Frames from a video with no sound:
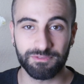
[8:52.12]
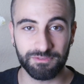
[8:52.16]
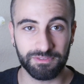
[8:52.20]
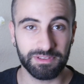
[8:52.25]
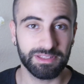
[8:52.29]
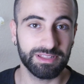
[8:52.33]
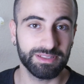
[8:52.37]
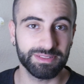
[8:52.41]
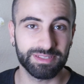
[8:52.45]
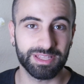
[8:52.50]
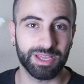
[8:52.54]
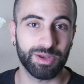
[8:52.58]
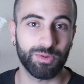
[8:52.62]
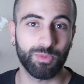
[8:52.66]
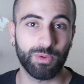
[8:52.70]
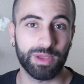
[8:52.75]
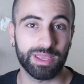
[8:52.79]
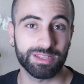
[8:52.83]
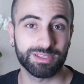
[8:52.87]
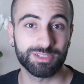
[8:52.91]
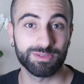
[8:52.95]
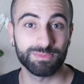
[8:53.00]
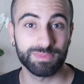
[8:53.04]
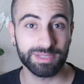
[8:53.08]
feel that
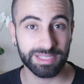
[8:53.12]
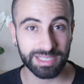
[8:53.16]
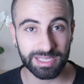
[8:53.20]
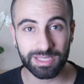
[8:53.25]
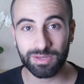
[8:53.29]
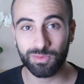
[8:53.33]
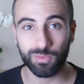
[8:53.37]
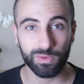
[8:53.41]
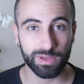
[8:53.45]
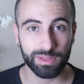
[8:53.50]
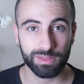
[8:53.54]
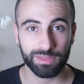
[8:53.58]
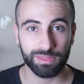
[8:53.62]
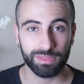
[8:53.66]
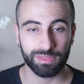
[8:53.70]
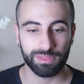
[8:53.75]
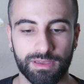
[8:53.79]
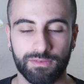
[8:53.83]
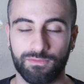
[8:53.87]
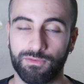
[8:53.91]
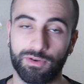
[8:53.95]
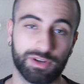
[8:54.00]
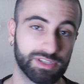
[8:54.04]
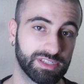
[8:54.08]
way to begin with.
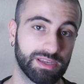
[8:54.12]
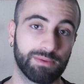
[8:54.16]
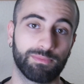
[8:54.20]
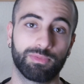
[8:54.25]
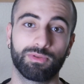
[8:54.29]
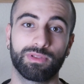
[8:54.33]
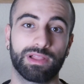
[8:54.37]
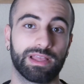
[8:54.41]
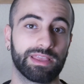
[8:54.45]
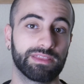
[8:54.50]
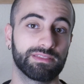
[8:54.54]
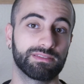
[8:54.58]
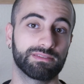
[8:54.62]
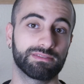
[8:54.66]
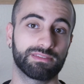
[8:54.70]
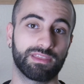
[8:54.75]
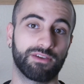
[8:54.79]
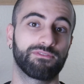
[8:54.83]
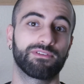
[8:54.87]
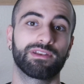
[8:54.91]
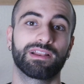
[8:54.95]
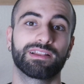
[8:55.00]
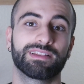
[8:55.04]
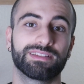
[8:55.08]
For example, I
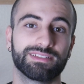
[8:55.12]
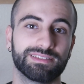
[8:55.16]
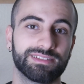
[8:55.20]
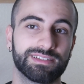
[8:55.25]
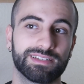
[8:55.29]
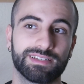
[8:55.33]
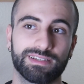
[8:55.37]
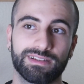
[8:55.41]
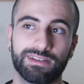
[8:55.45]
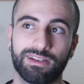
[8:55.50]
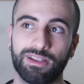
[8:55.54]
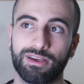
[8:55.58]
definitely didn't